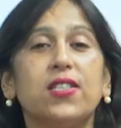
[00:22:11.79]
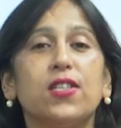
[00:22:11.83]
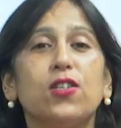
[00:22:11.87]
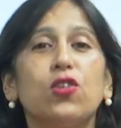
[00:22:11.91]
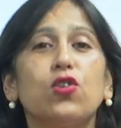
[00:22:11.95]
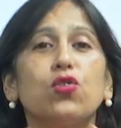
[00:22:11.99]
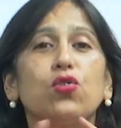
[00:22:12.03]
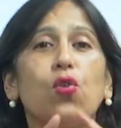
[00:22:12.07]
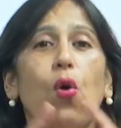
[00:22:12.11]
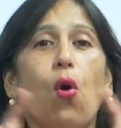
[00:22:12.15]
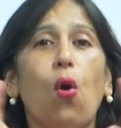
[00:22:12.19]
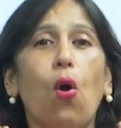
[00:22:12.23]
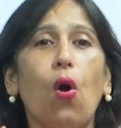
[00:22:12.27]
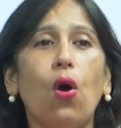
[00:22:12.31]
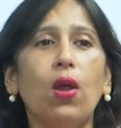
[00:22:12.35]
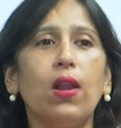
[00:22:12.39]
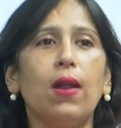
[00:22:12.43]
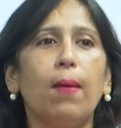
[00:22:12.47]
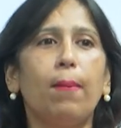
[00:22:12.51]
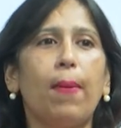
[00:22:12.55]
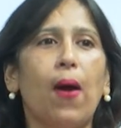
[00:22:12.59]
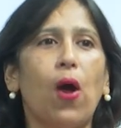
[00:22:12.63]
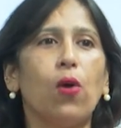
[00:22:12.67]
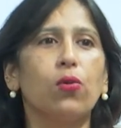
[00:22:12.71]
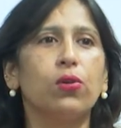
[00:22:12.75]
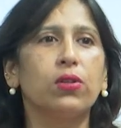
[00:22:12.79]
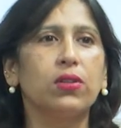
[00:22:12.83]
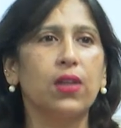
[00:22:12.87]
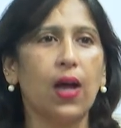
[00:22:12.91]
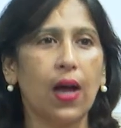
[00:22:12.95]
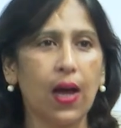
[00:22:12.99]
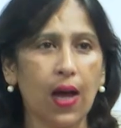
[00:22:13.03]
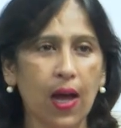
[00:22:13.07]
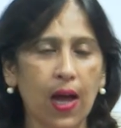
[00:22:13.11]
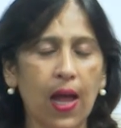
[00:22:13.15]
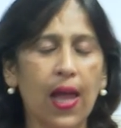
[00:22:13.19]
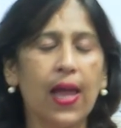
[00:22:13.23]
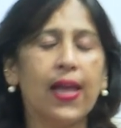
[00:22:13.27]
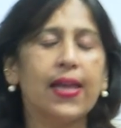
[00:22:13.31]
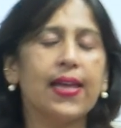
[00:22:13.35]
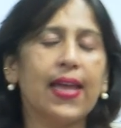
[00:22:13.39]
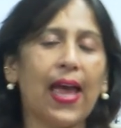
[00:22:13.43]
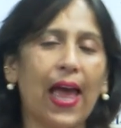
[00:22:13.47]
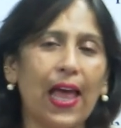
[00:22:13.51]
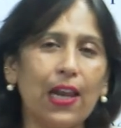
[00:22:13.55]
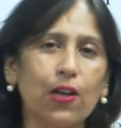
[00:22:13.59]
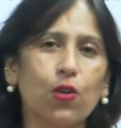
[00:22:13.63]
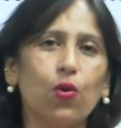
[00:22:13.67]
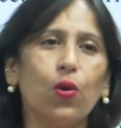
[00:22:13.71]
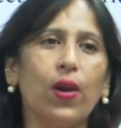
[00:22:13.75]
It is all about the
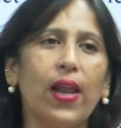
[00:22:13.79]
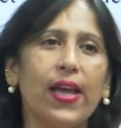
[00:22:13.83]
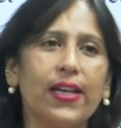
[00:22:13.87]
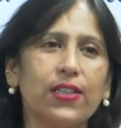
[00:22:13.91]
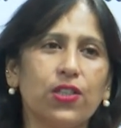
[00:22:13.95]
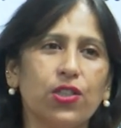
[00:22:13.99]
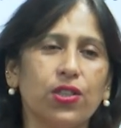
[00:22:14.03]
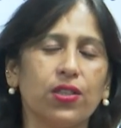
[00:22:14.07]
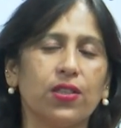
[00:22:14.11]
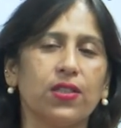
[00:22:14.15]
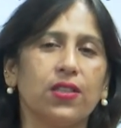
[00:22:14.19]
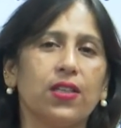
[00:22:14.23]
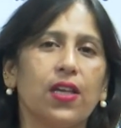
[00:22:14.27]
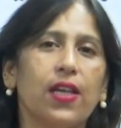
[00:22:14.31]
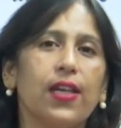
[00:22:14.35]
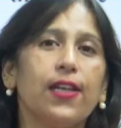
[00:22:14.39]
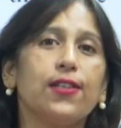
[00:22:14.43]
calculation.